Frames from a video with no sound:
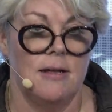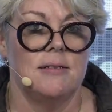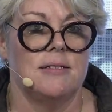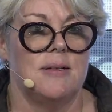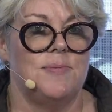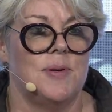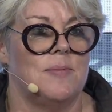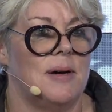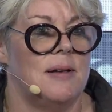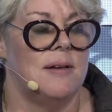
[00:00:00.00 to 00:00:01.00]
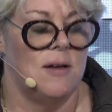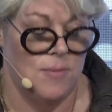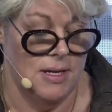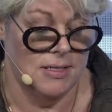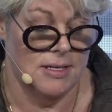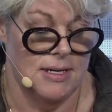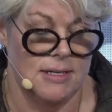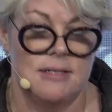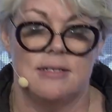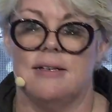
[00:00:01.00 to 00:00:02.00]
lastly, but by no means
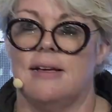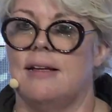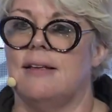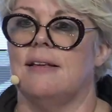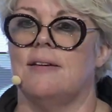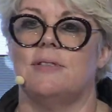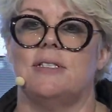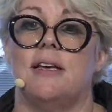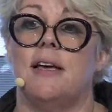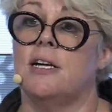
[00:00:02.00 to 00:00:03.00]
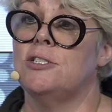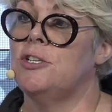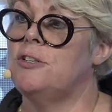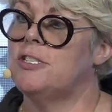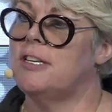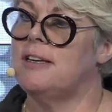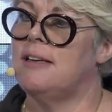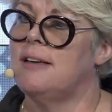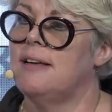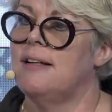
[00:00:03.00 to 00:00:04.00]
least, and I would say
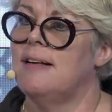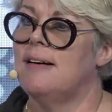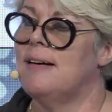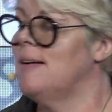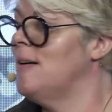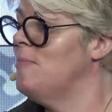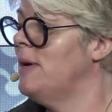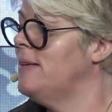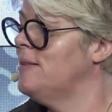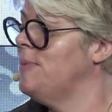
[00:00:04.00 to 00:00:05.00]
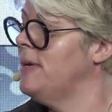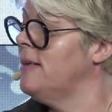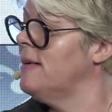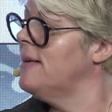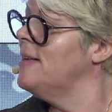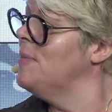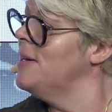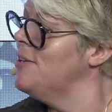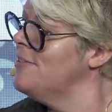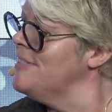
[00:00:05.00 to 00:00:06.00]
unusually, a male being in a
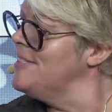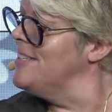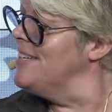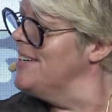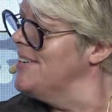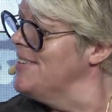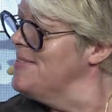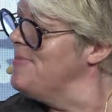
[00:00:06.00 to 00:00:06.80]
minority on a